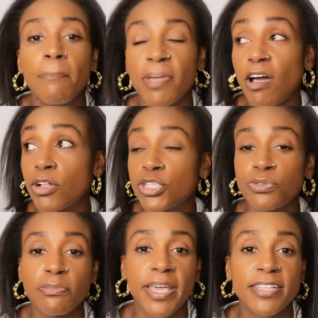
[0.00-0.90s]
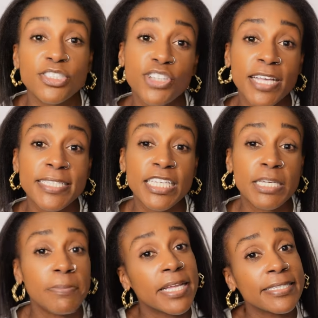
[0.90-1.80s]
My college roommates,
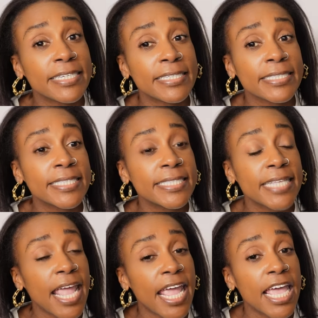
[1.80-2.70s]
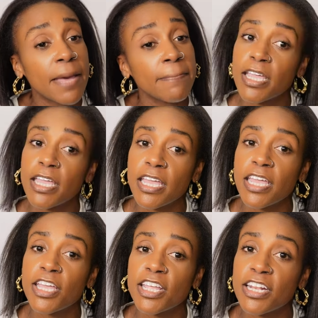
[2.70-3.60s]
Jesse, Mindy, and Sam
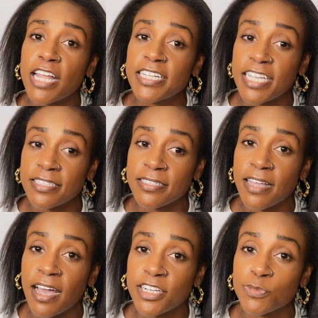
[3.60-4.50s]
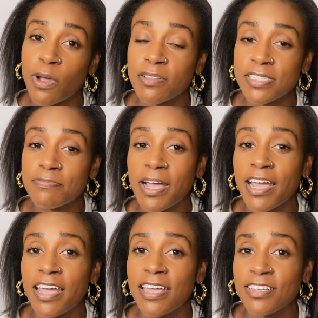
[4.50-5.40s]
can attest to that, as well as
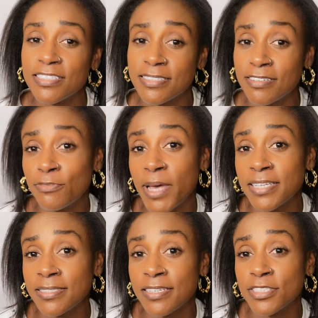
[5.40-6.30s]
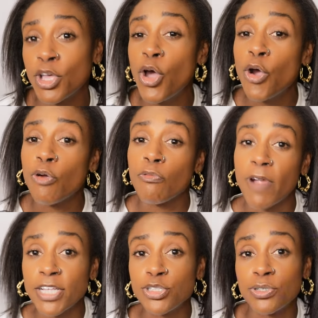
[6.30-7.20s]
my still besties,
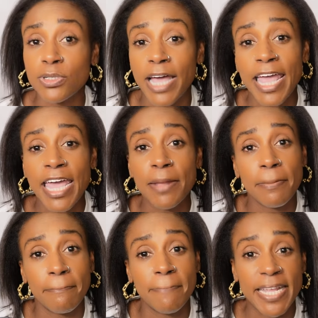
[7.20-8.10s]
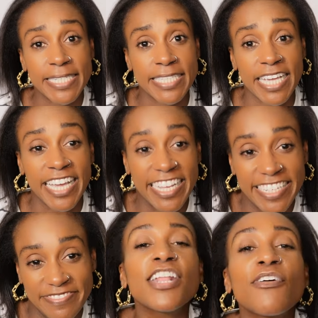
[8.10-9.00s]
Rachel and Mindy.
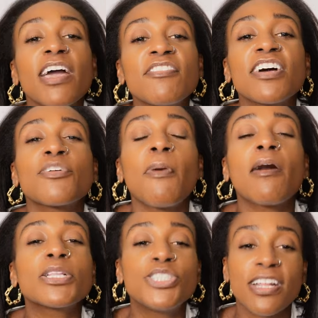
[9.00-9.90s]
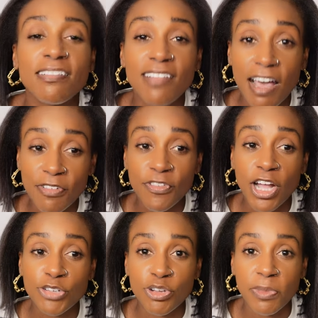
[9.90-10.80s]
You know, I have an unapologetic love of
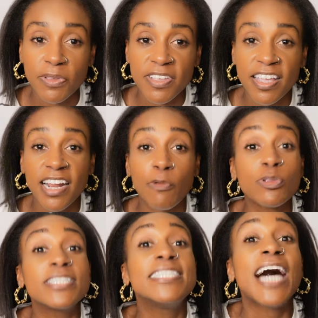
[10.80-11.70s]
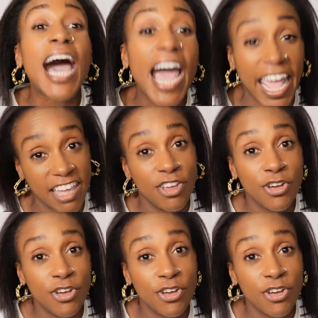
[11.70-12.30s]
country music, and I will die